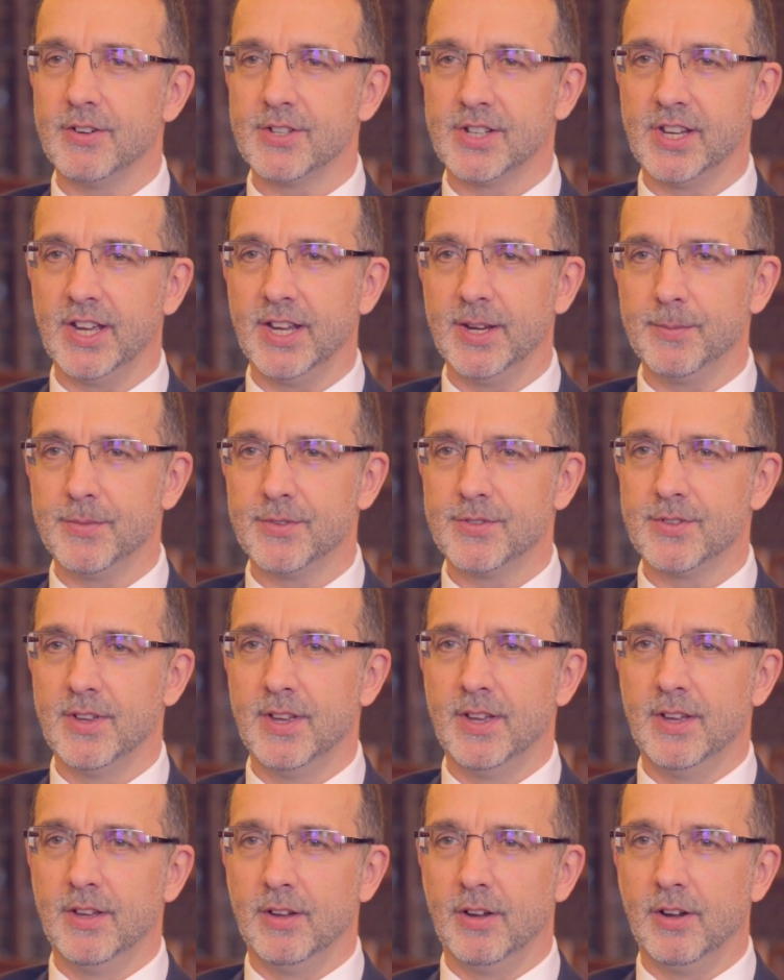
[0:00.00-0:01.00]
escapes
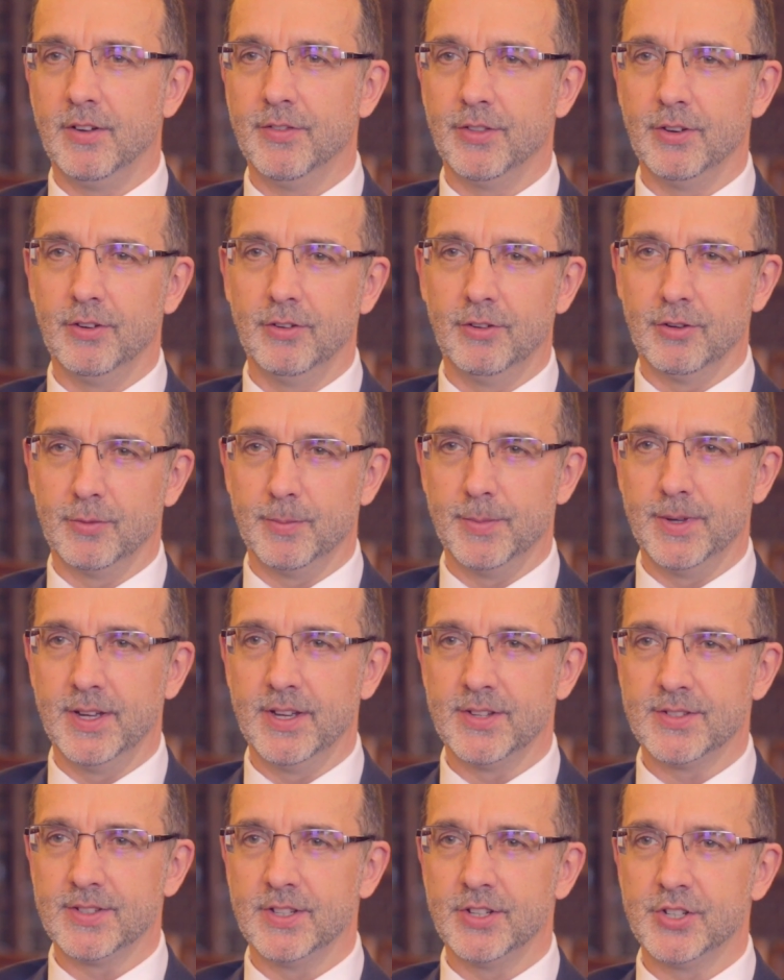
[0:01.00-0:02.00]
off the Lord
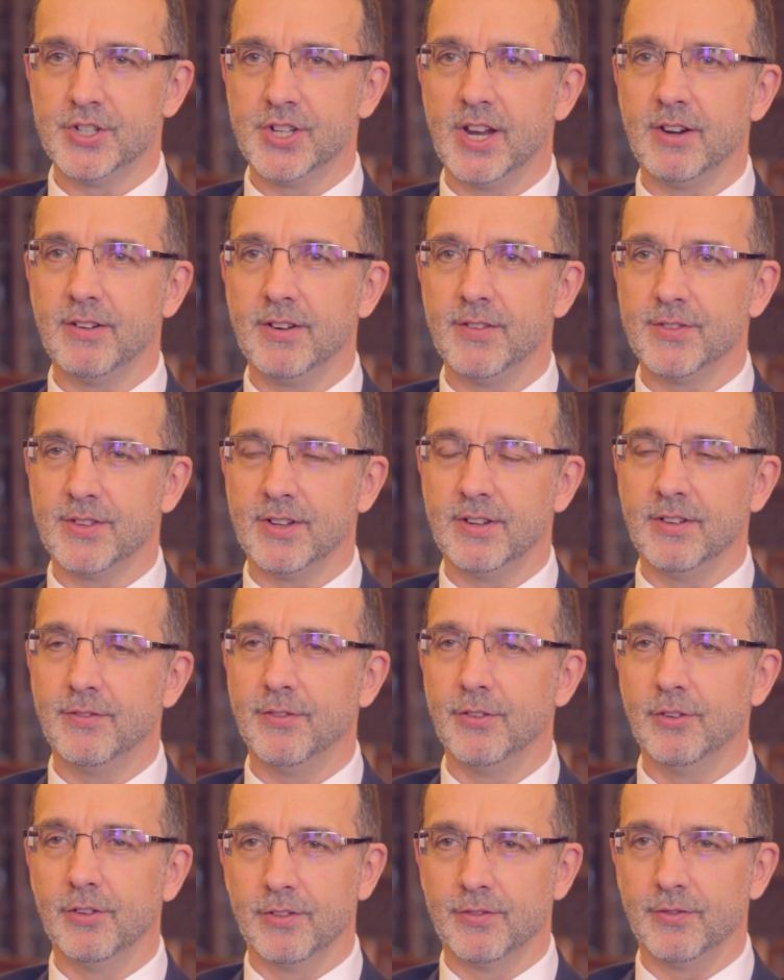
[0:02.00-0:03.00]
Mayor's and the Sheriff's and the
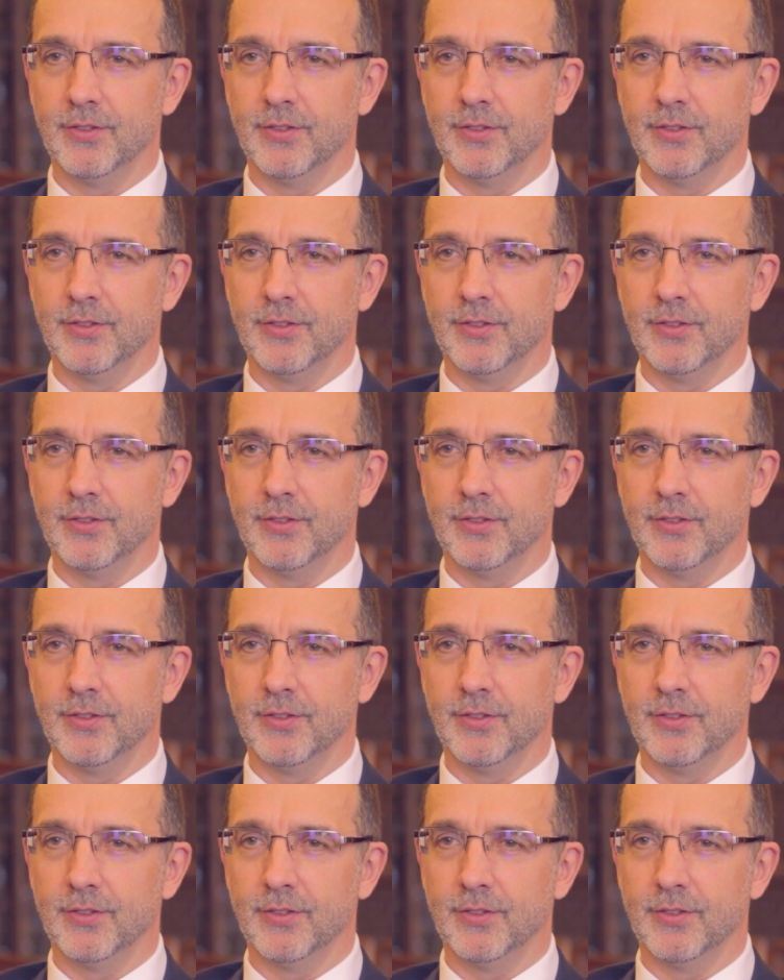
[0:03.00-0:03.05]
fourth